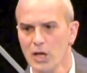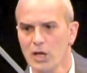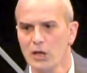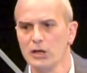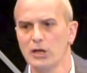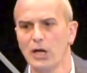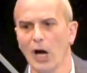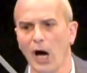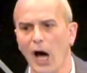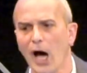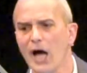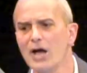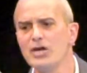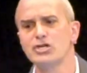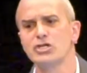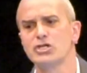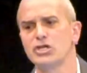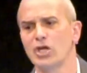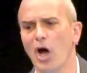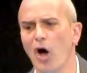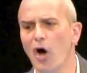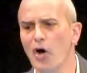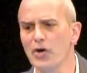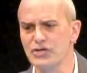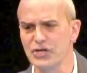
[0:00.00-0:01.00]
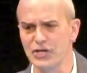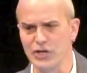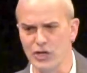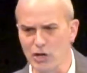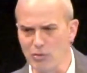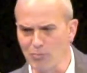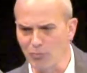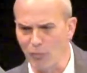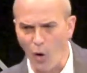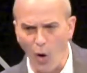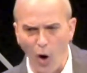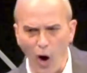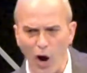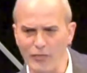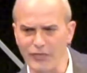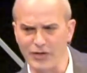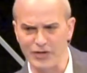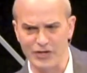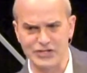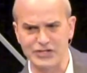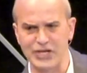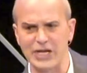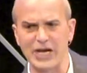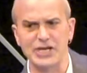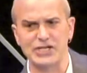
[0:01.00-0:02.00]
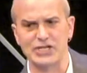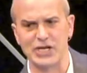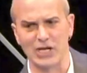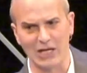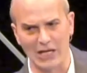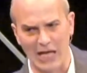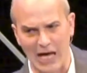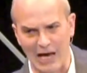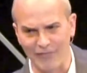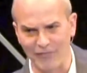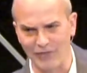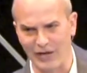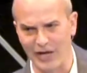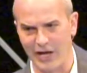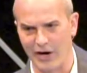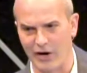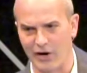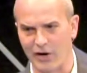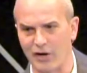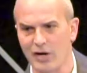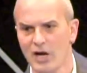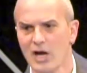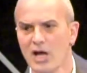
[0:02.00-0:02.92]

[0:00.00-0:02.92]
God chose to do more than send us a love letter.